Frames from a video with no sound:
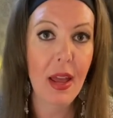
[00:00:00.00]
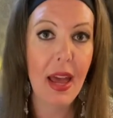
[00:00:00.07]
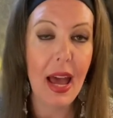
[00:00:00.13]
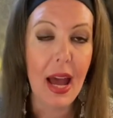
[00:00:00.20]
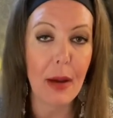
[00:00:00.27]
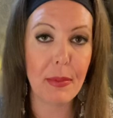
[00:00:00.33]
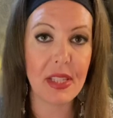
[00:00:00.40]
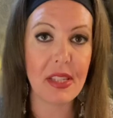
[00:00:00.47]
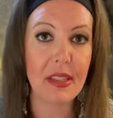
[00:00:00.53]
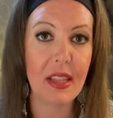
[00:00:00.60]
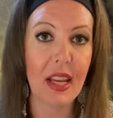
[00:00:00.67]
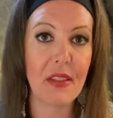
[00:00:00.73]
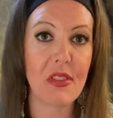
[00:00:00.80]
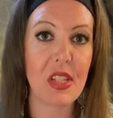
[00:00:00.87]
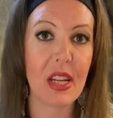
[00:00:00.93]
habits and
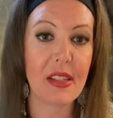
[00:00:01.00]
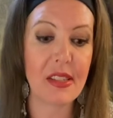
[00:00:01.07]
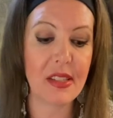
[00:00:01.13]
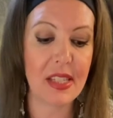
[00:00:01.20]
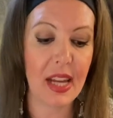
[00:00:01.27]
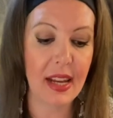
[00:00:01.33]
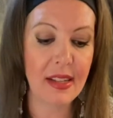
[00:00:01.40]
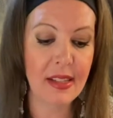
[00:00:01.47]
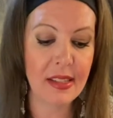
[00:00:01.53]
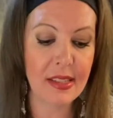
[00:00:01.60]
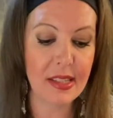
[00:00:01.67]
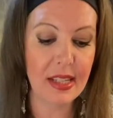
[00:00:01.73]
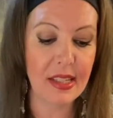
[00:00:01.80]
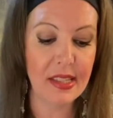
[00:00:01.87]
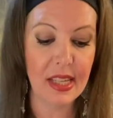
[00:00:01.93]
lifestyles and tendencies,